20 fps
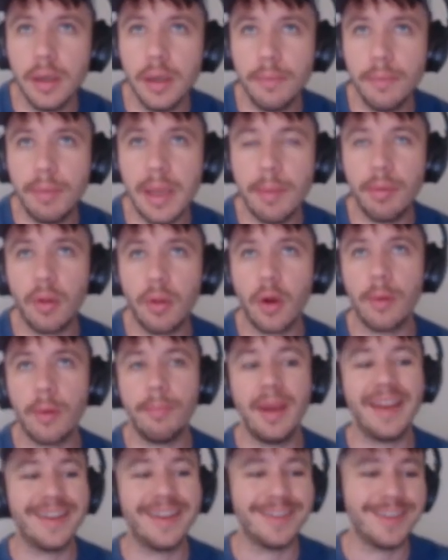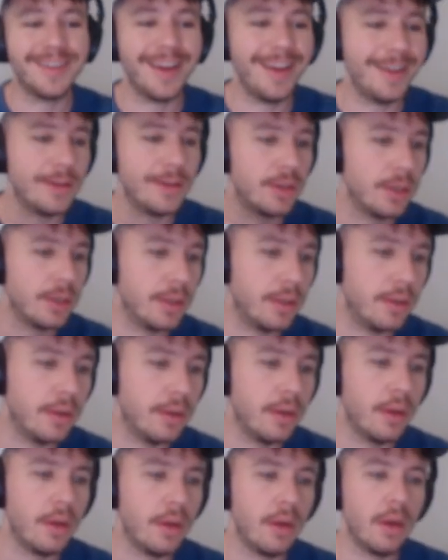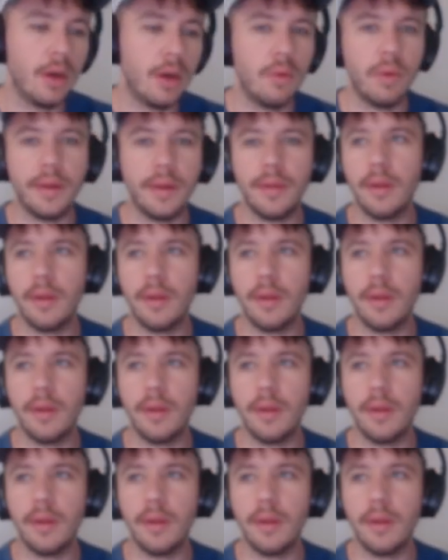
people aren't paying attention when